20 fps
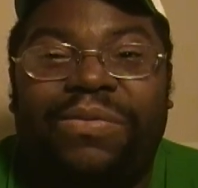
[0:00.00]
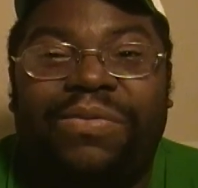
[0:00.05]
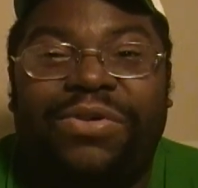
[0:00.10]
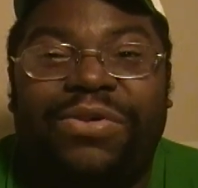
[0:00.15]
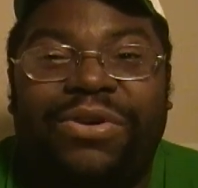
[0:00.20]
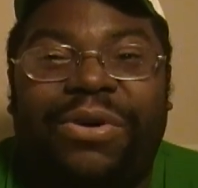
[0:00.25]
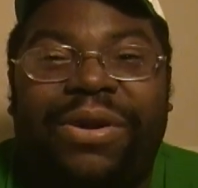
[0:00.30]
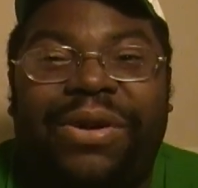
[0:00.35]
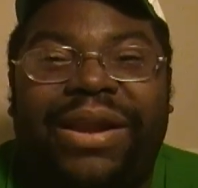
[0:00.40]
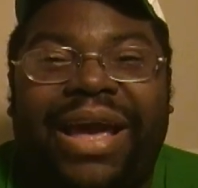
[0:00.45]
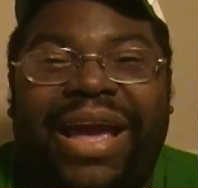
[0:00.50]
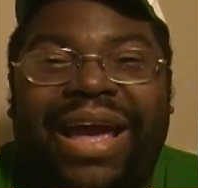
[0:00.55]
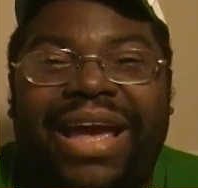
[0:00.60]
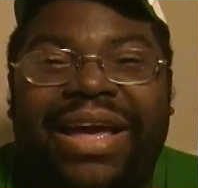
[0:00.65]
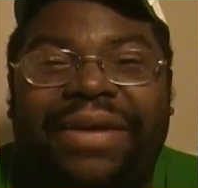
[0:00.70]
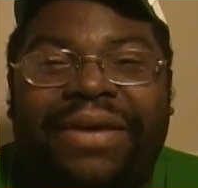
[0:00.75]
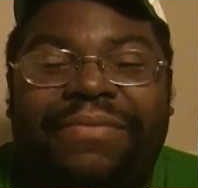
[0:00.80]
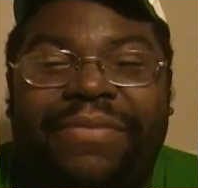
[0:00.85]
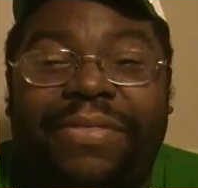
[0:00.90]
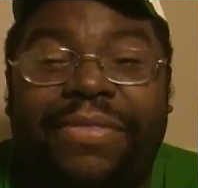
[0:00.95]
your
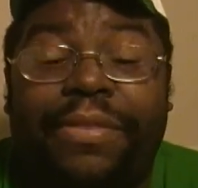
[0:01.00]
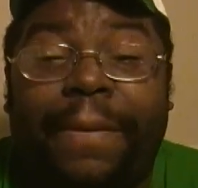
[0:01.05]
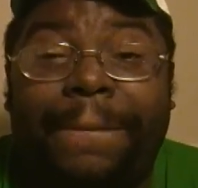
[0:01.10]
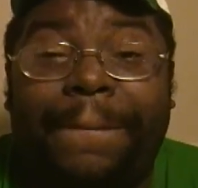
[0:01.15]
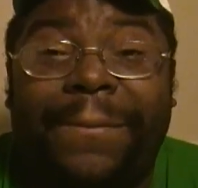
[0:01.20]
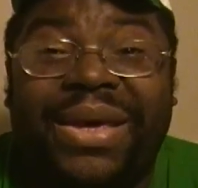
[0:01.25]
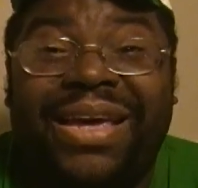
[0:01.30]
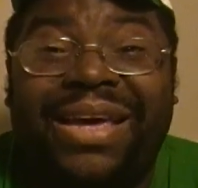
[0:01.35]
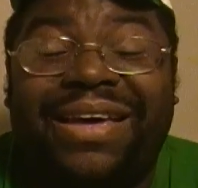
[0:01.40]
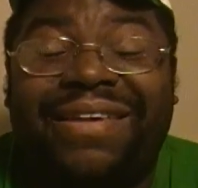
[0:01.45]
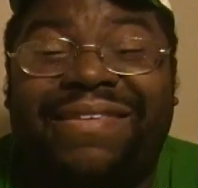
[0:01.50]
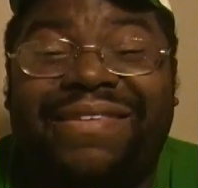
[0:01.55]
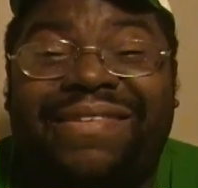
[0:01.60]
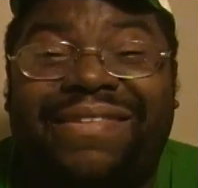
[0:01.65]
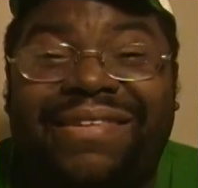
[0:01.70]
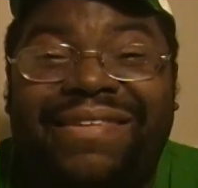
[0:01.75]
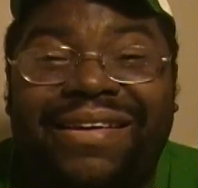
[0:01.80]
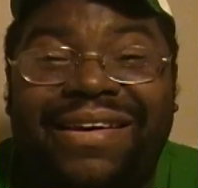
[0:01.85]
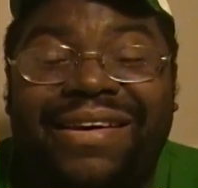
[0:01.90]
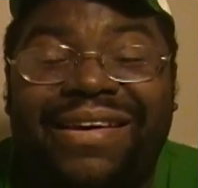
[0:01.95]
name on
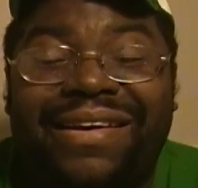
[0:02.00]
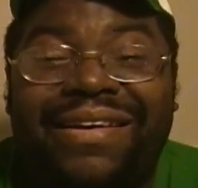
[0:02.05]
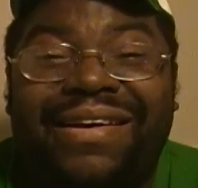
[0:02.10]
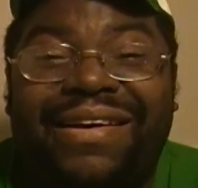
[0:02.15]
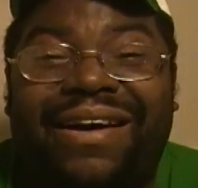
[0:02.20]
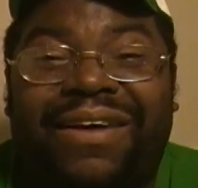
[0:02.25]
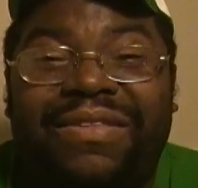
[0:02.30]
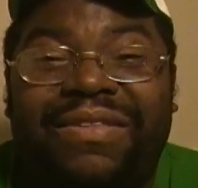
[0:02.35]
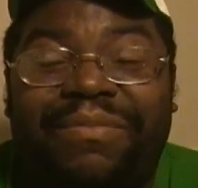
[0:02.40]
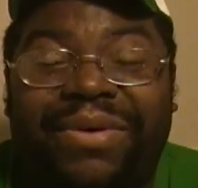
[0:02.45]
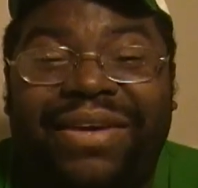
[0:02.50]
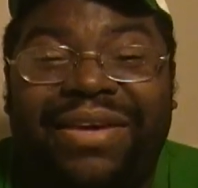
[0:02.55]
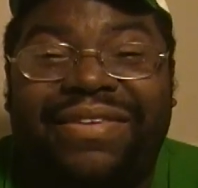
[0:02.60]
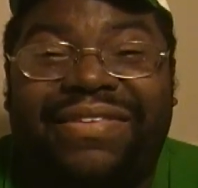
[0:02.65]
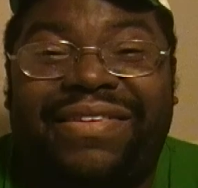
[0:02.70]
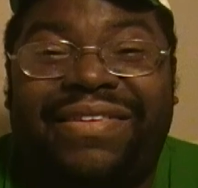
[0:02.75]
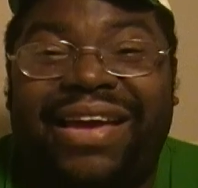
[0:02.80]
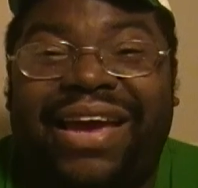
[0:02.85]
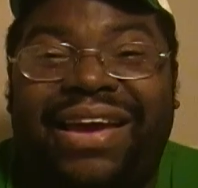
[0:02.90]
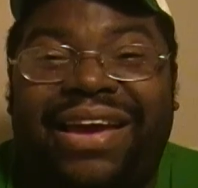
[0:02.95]
the
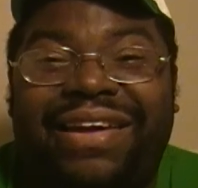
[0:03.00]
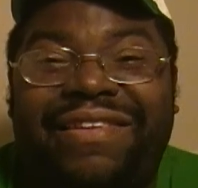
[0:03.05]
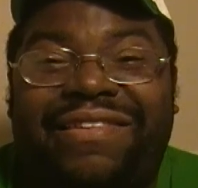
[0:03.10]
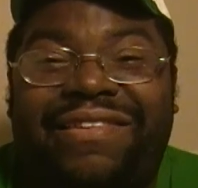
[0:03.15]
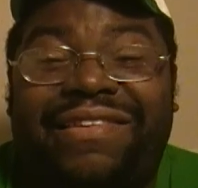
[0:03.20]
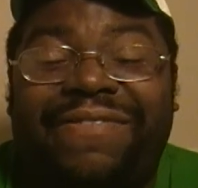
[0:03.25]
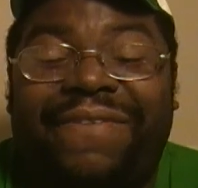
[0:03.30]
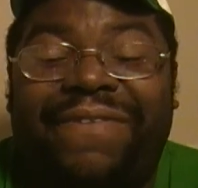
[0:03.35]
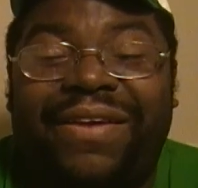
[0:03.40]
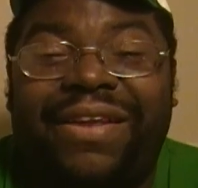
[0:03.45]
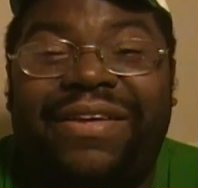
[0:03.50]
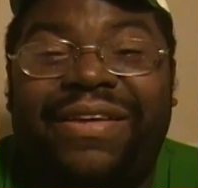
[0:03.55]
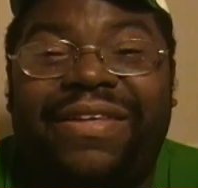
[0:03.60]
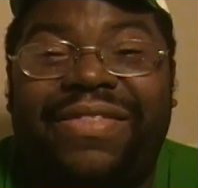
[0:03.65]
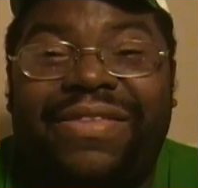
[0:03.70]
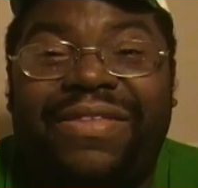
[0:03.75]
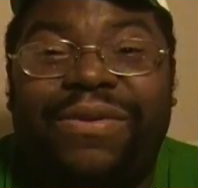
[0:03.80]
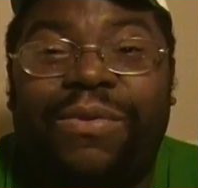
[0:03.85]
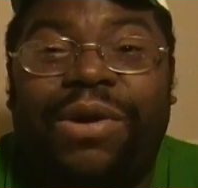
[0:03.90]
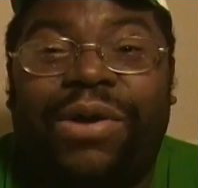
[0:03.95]
biggest stage
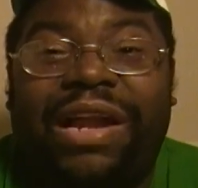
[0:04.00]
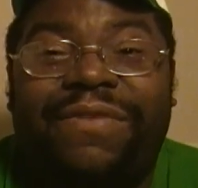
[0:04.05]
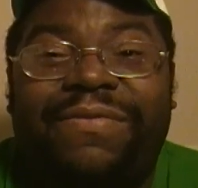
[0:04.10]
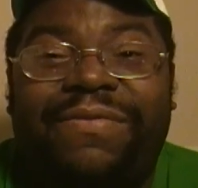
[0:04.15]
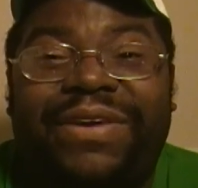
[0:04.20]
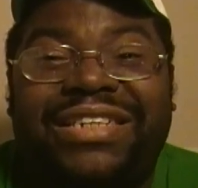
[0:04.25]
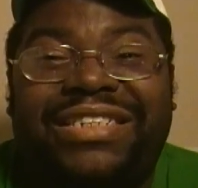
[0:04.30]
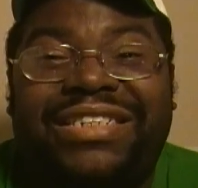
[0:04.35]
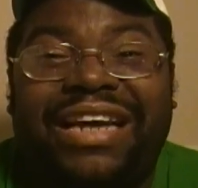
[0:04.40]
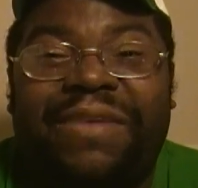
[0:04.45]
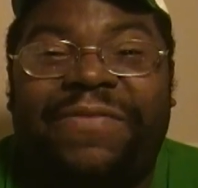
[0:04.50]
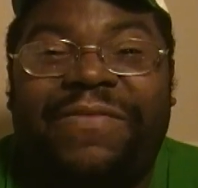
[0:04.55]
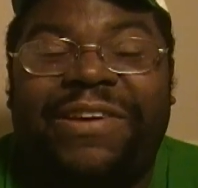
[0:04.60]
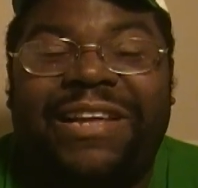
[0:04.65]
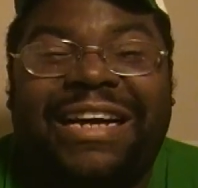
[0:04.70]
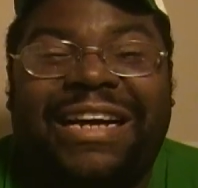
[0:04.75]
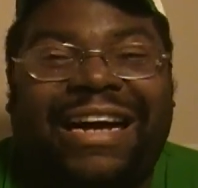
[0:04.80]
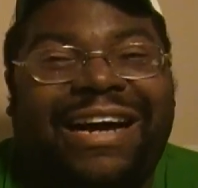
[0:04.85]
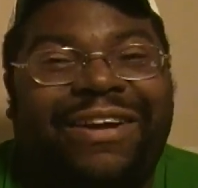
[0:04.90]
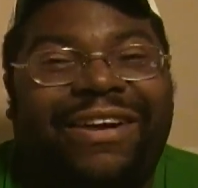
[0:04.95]
defending the World Heavyweight
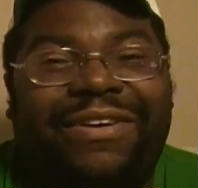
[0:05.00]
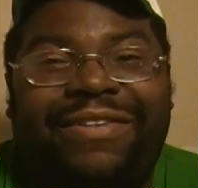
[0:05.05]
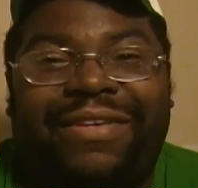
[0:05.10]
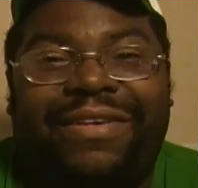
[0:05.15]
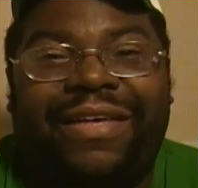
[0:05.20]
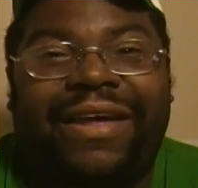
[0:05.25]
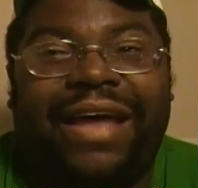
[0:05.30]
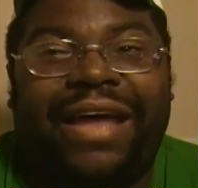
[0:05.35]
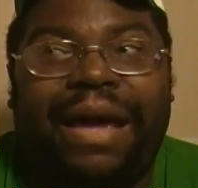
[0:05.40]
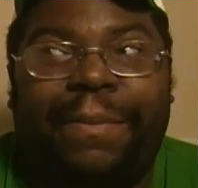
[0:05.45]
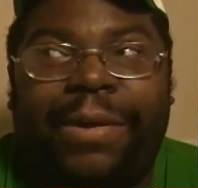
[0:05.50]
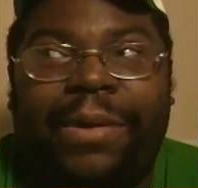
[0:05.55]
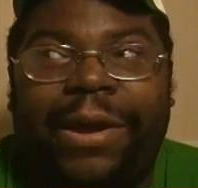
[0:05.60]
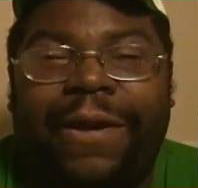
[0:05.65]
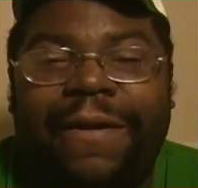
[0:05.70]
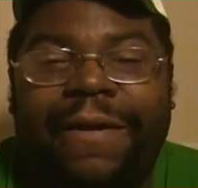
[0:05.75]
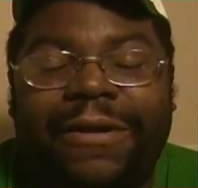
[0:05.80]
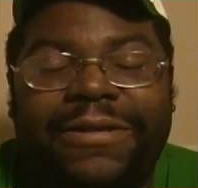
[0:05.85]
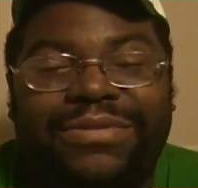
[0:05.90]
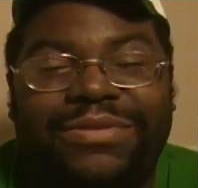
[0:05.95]
Champion, I don't see that
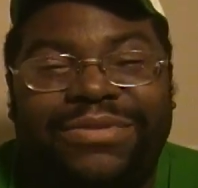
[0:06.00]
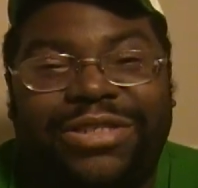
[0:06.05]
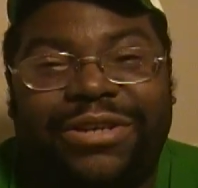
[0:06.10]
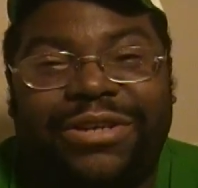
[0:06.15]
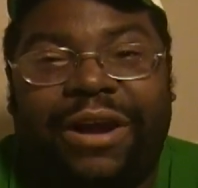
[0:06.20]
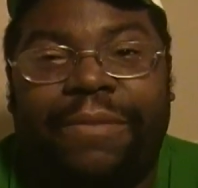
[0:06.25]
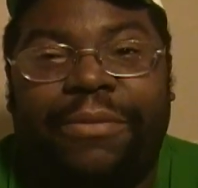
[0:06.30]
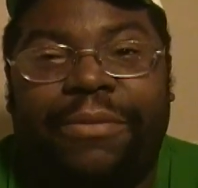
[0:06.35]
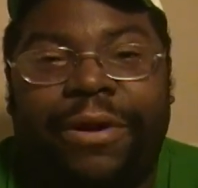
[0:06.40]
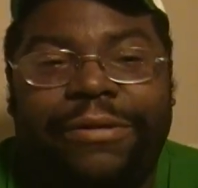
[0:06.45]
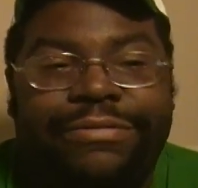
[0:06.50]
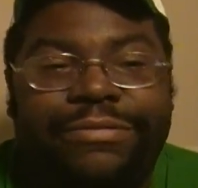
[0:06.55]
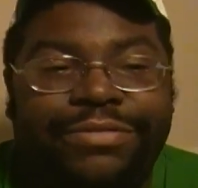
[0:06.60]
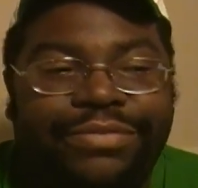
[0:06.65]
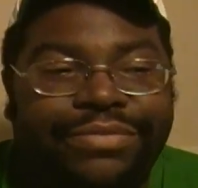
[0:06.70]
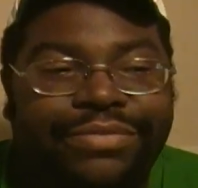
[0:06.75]
happening. Sorry, bro.